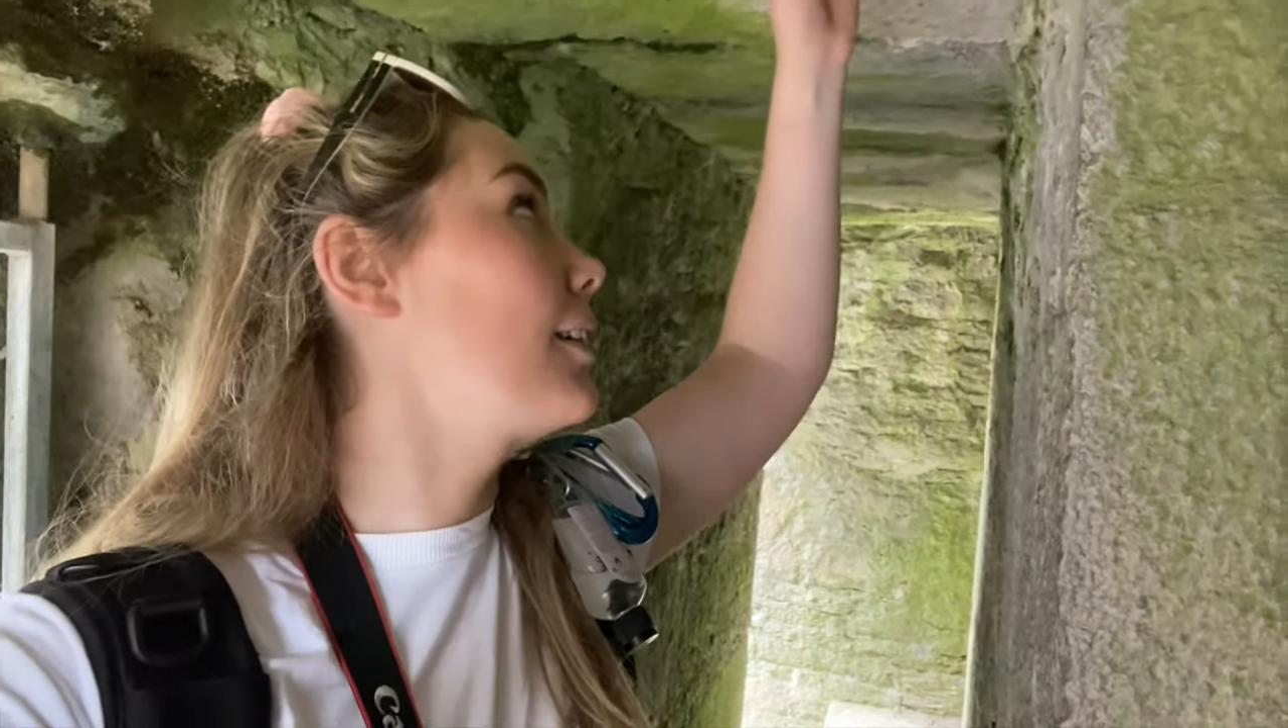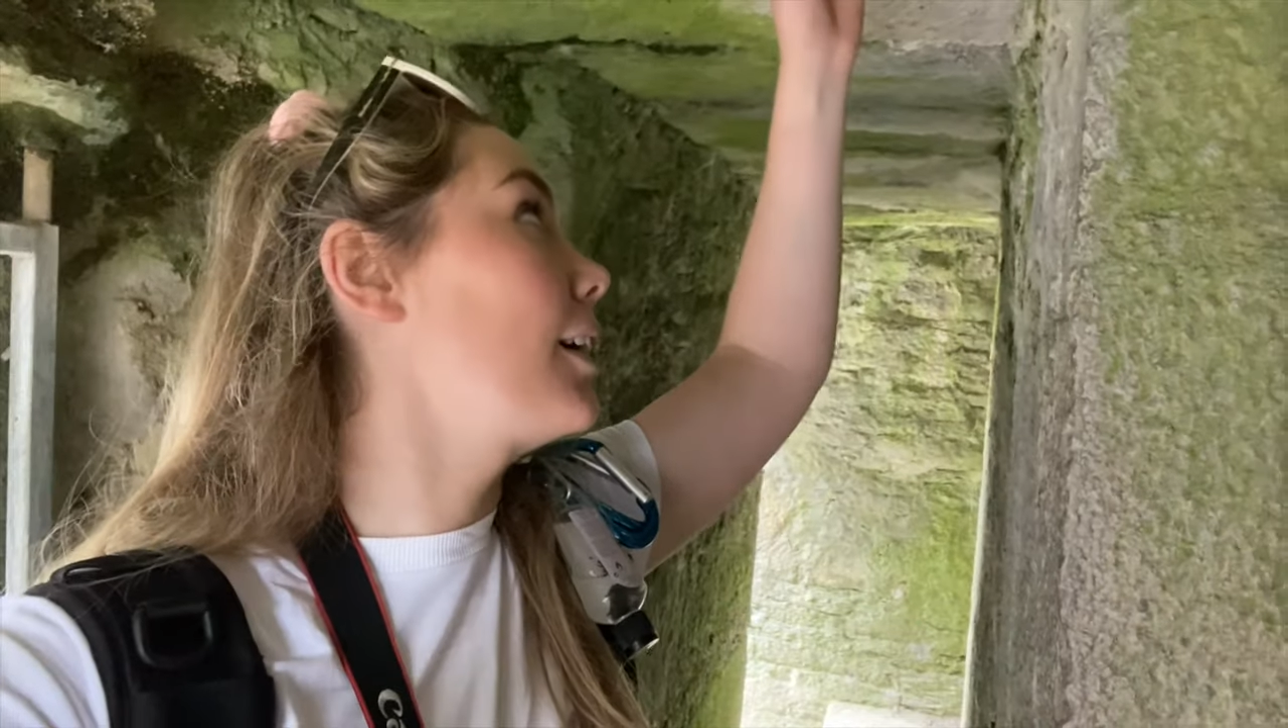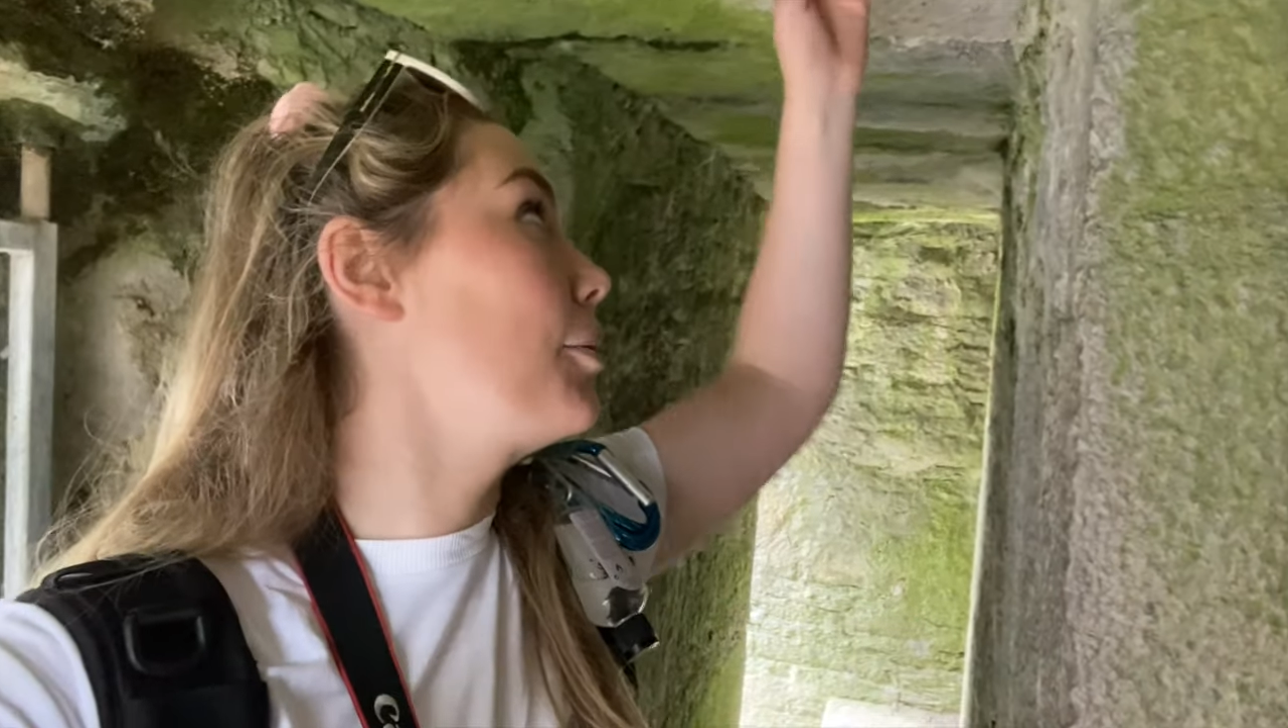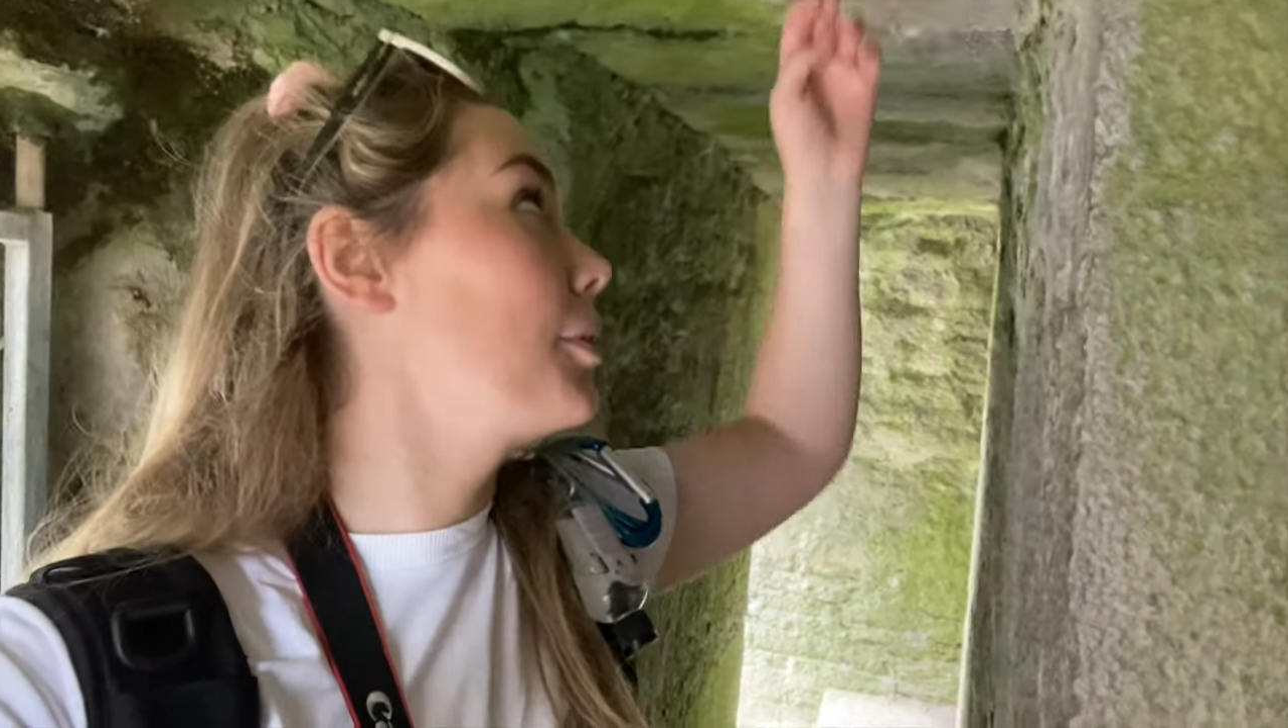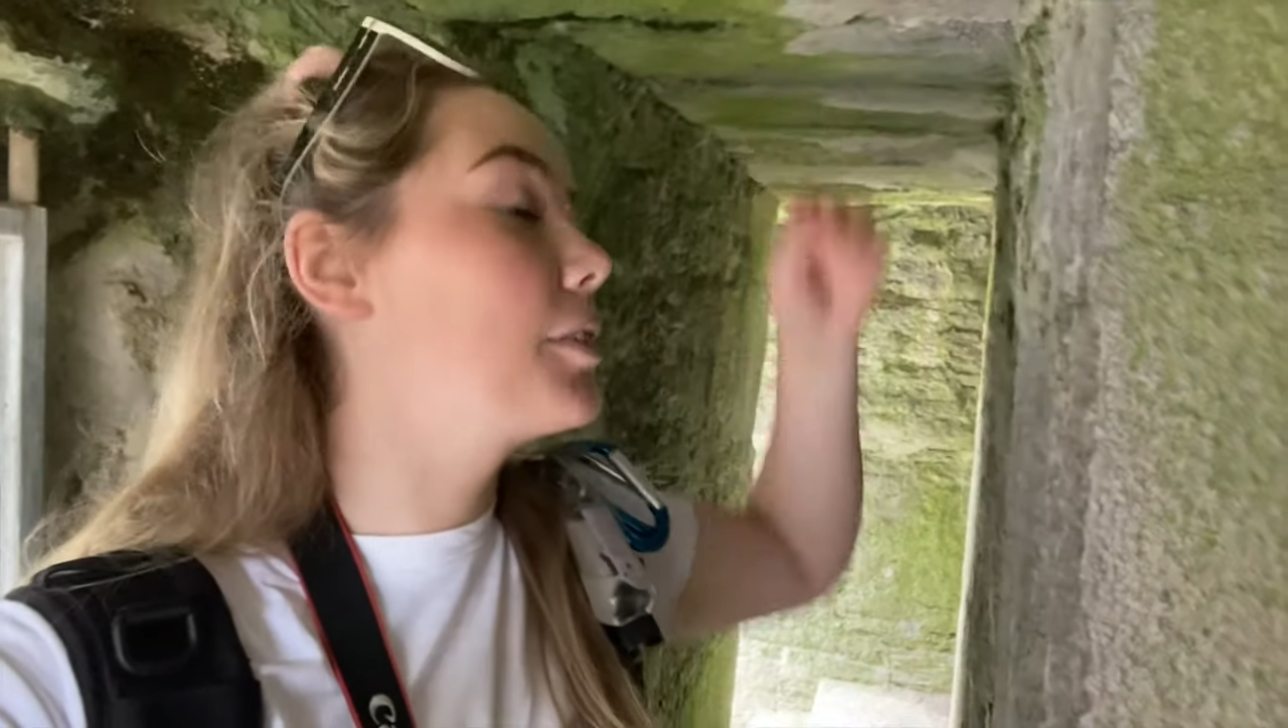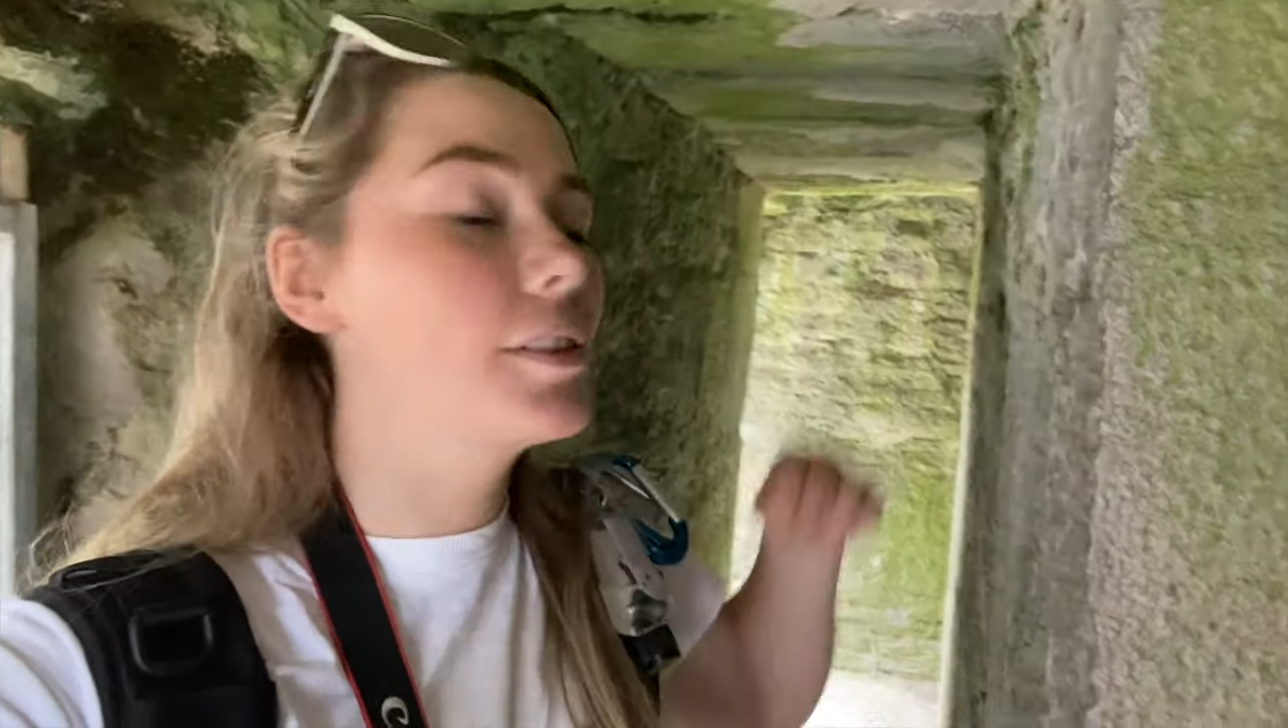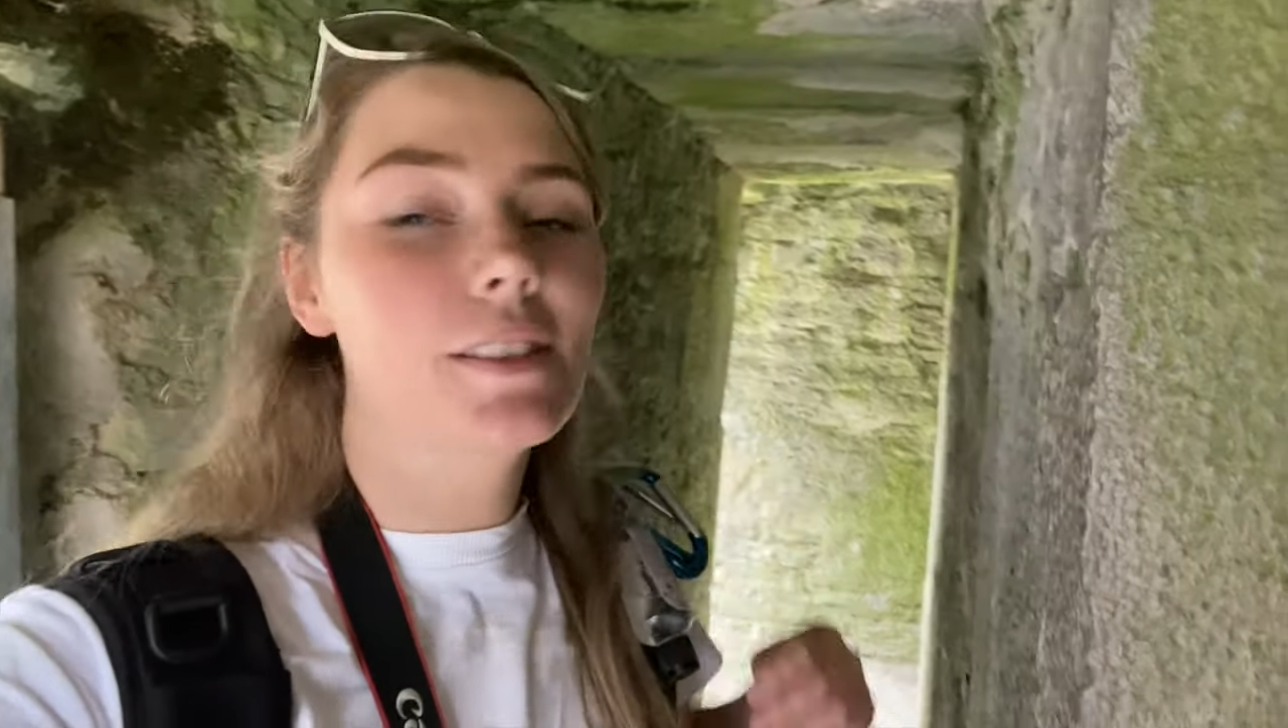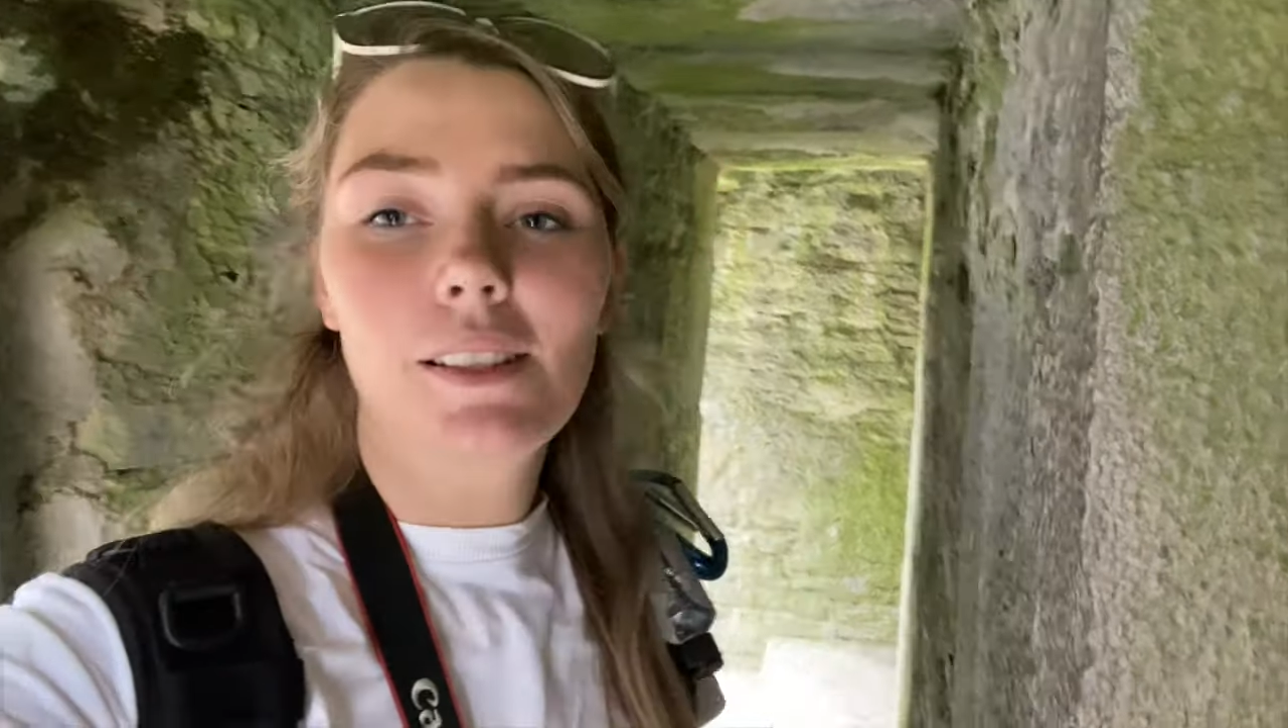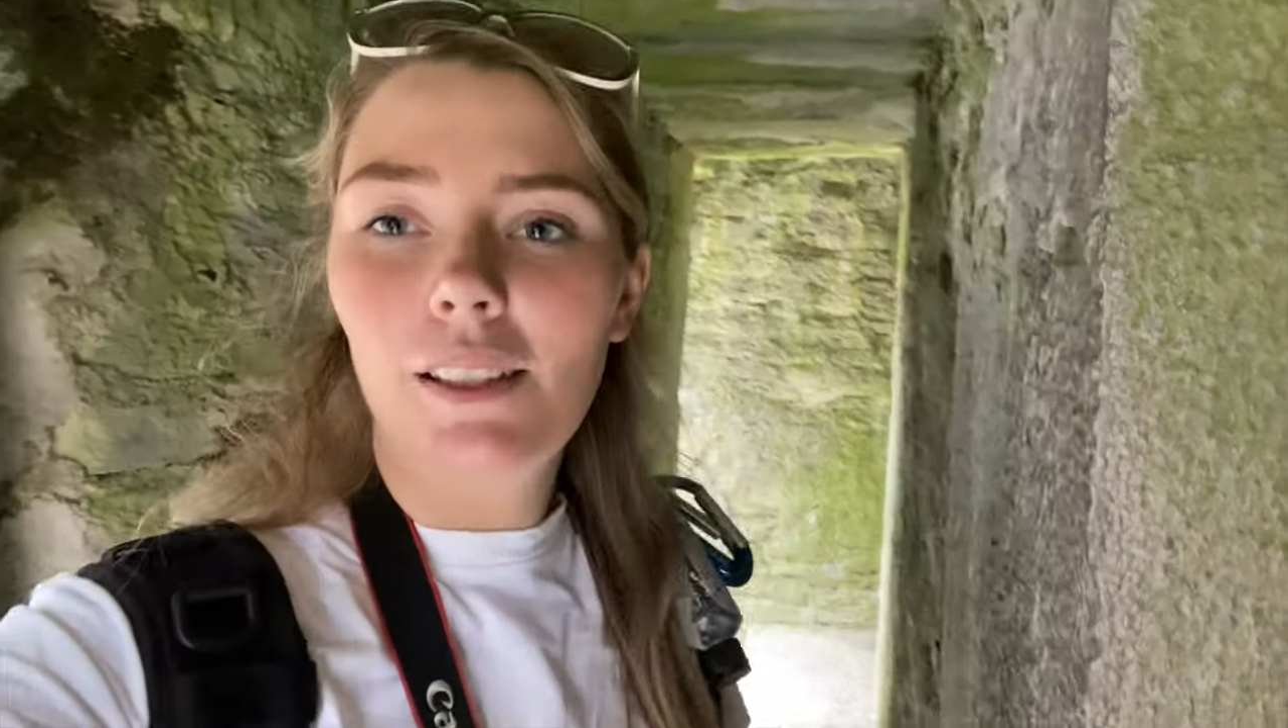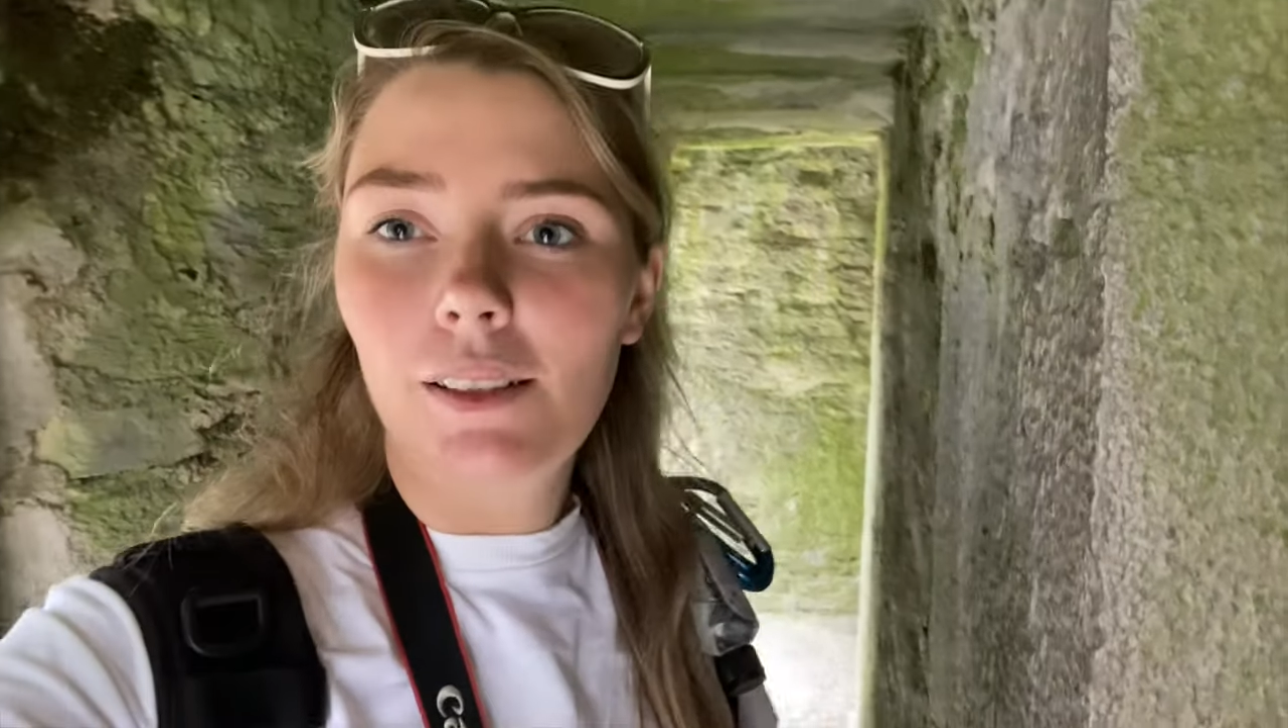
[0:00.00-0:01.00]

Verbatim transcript: day because